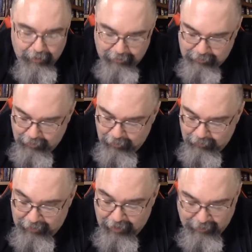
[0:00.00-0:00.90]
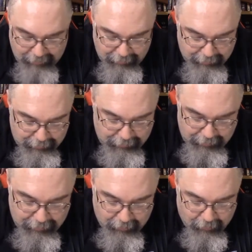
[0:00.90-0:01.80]
So yeah, I
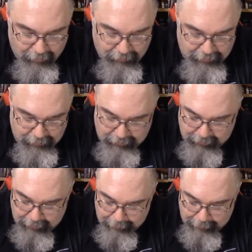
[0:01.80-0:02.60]
mean, all of these